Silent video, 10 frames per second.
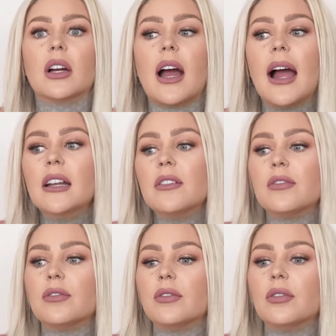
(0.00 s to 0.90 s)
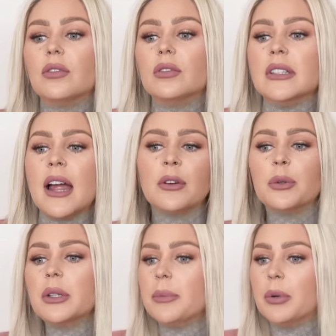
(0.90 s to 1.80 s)
kind of never
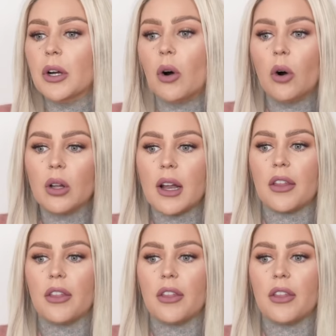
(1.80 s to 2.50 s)
really put a whole lot of